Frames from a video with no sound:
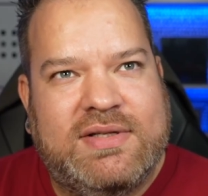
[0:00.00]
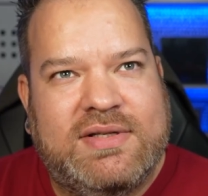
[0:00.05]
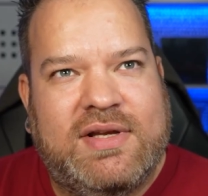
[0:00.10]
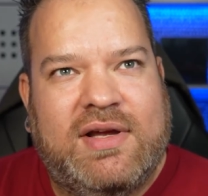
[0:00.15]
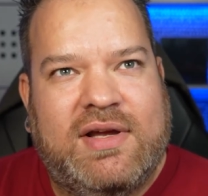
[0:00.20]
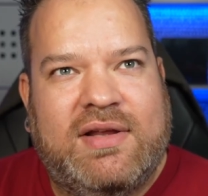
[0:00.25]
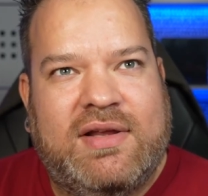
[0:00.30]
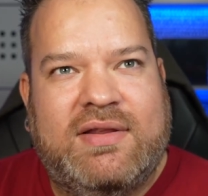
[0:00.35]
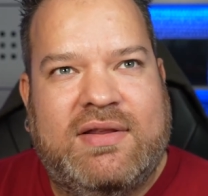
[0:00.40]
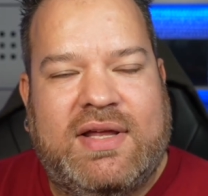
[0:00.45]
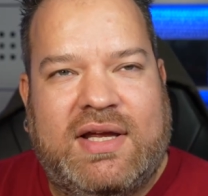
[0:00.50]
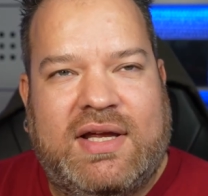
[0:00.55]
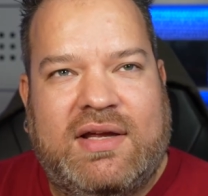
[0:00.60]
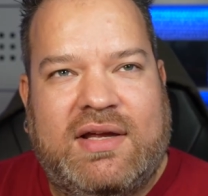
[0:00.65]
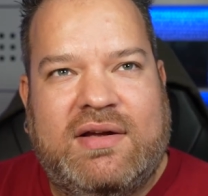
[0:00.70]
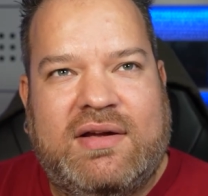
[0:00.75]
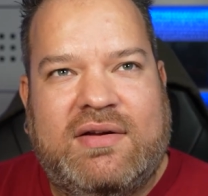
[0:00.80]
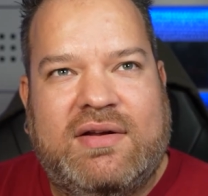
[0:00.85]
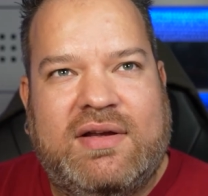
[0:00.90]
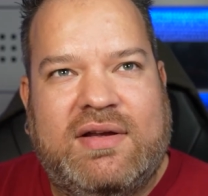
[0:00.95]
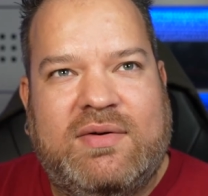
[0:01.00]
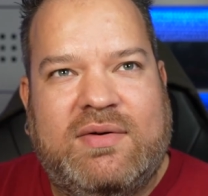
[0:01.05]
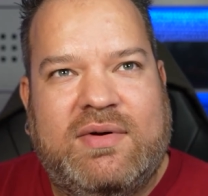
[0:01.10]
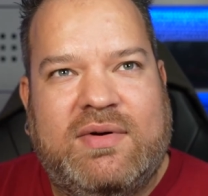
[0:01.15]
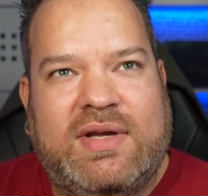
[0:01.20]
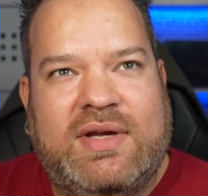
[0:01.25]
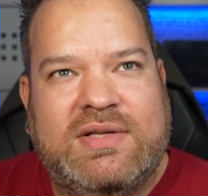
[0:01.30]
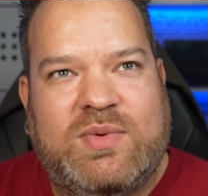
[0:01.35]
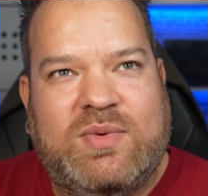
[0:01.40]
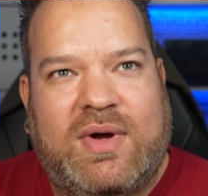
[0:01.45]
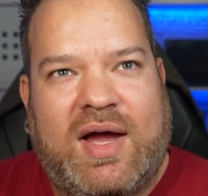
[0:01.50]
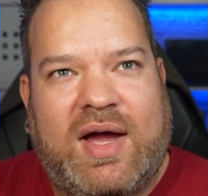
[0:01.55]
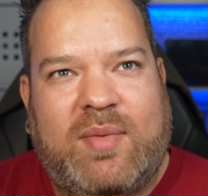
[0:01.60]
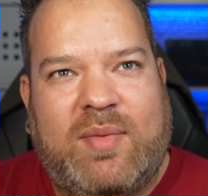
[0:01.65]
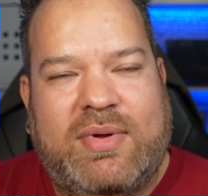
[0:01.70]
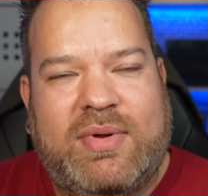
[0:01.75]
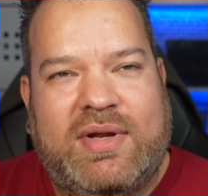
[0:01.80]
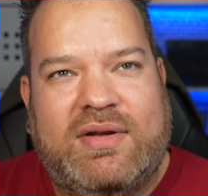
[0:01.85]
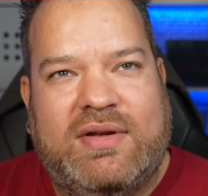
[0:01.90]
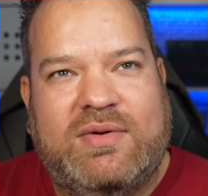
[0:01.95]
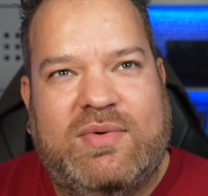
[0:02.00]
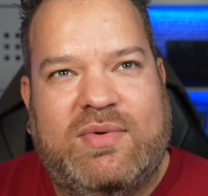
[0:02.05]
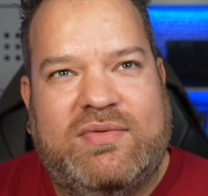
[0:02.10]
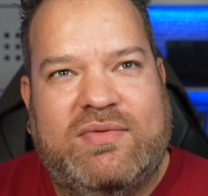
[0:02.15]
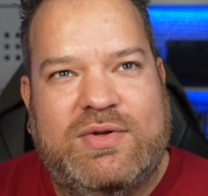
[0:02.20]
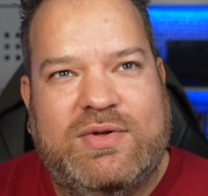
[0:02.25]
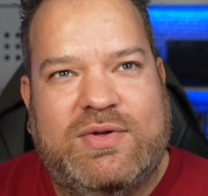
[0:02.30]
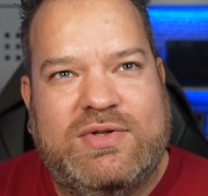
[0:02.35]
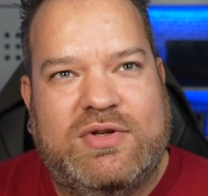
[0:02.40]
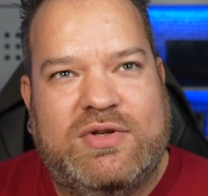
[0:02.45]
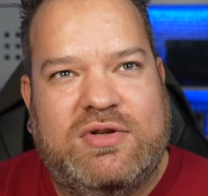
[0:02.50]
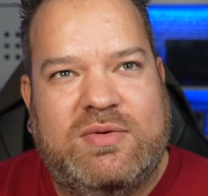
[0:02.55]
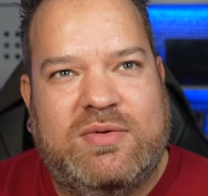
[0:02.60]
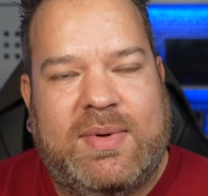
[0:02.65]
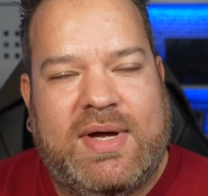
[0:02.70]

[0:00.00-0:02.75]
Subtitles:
I think, is what happened with YouTube.